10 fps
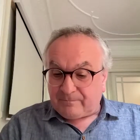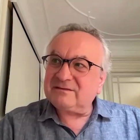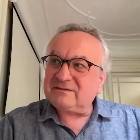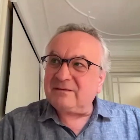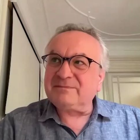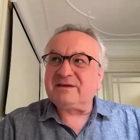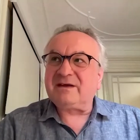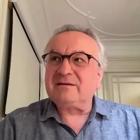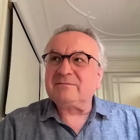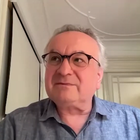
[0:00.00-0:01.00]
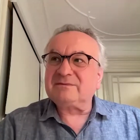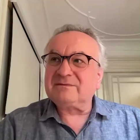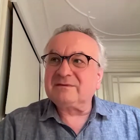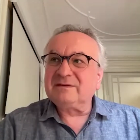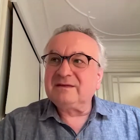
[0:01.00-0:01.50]

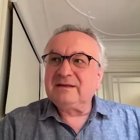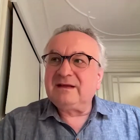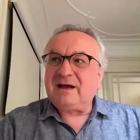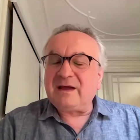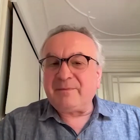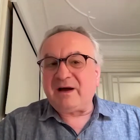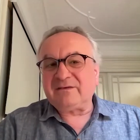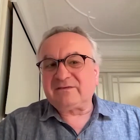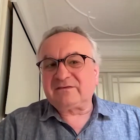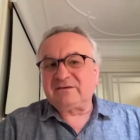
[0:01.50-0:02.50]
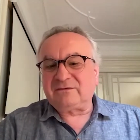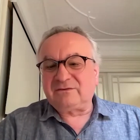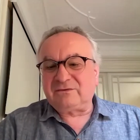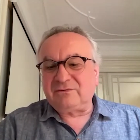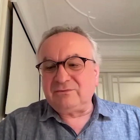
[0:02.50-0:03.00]
Sometimes I'm asked
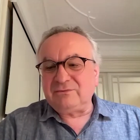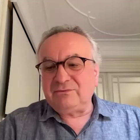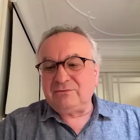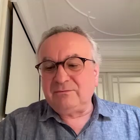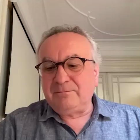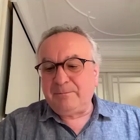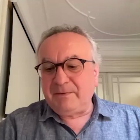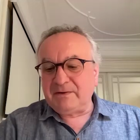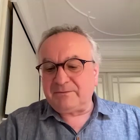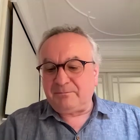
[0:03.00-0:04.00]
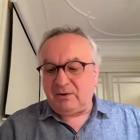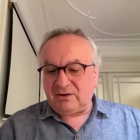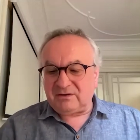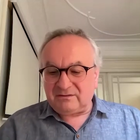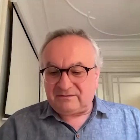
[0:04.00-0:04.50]
to build
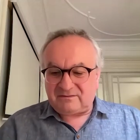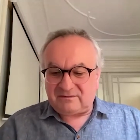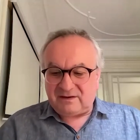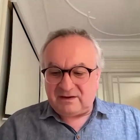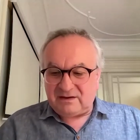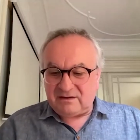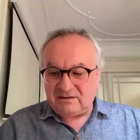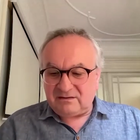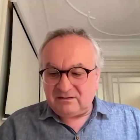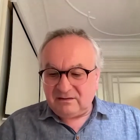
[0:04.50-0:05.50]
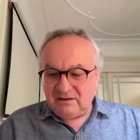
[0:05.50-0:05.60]
models, and